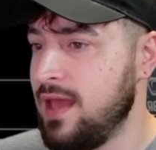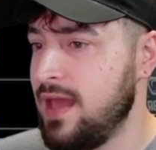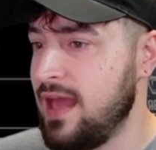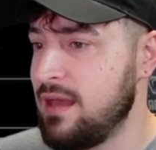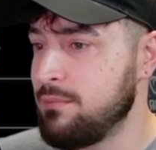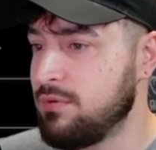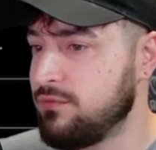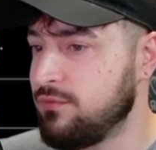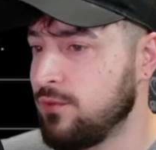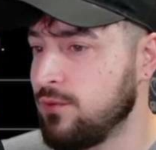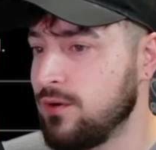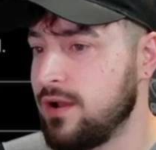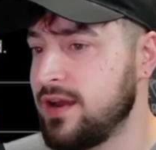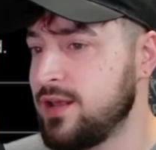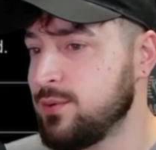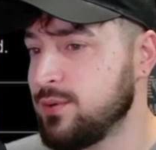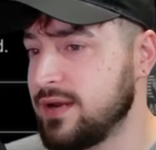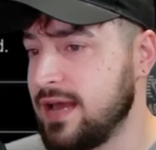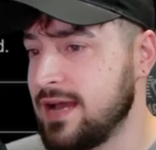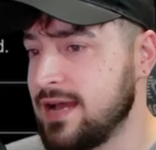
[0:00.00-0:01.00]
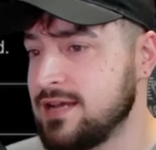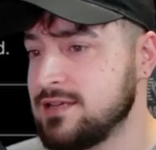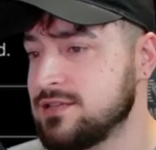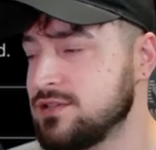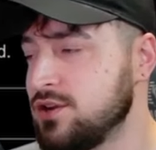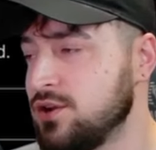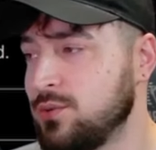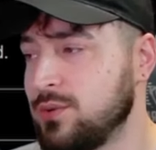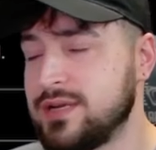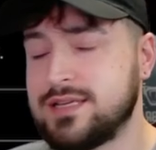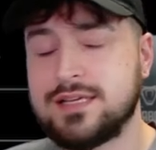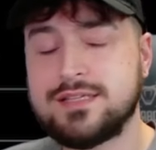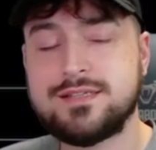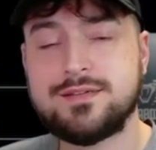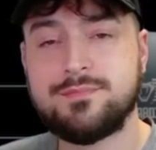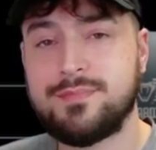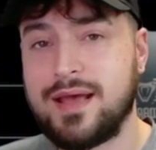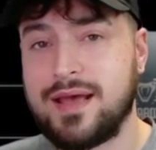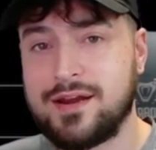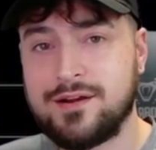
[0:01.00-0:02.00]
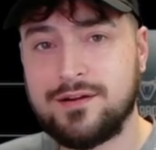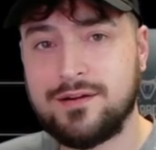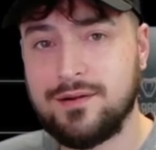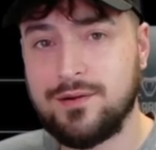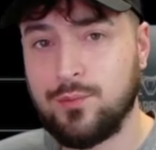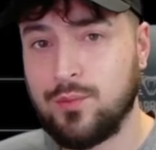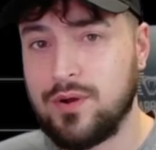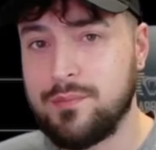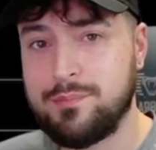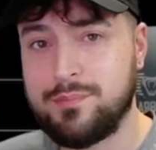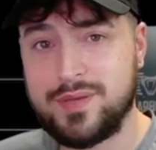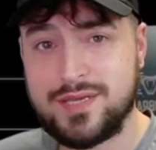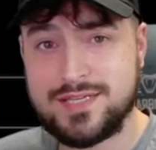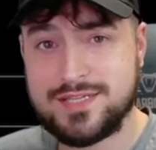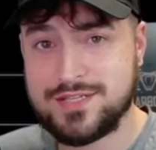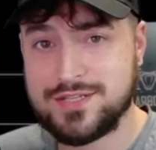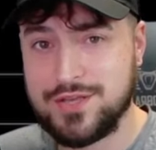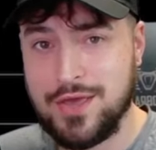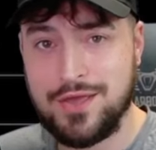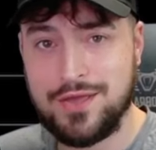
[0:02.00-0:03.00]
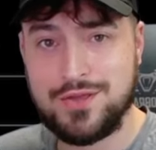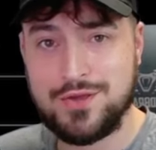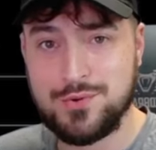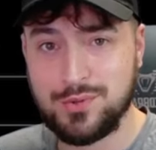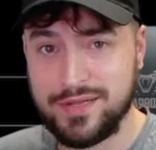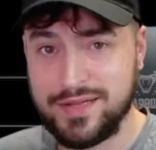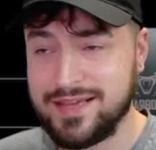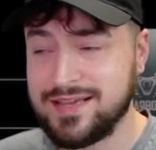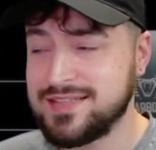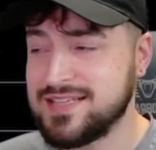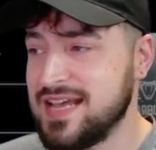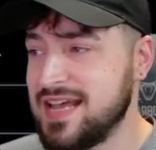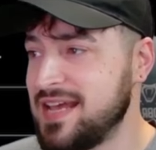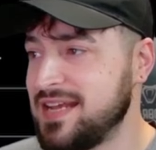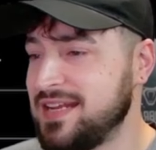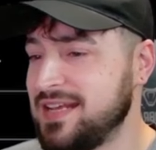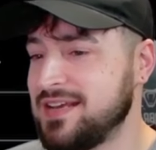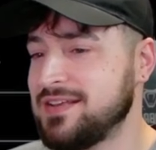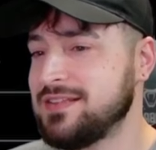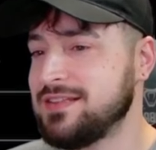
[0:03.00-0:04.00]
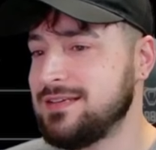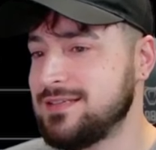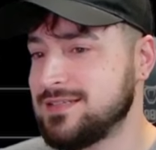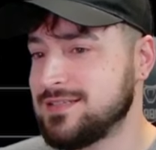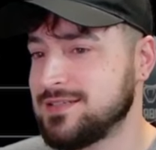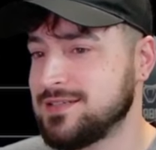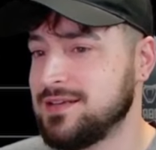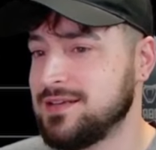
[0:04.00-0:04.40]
And before anyone asks, no, it doesn't matter what beast you link to any of these.